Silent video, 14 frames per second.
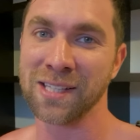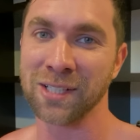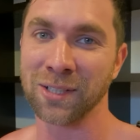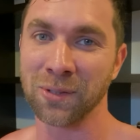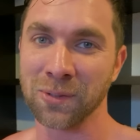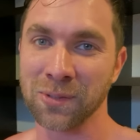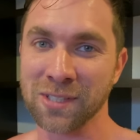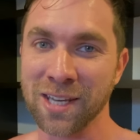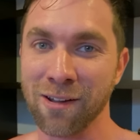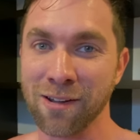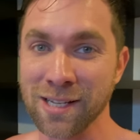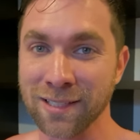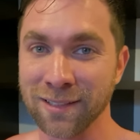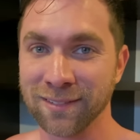It's a little
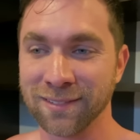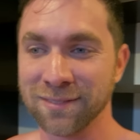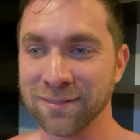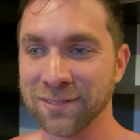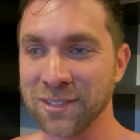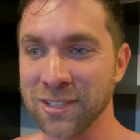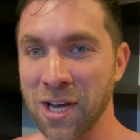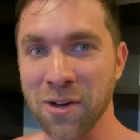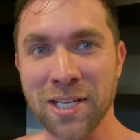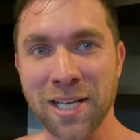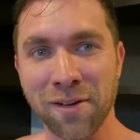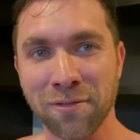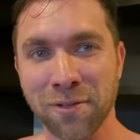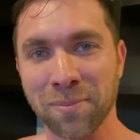scary, scary
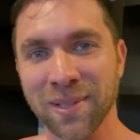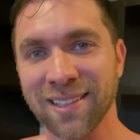day for me.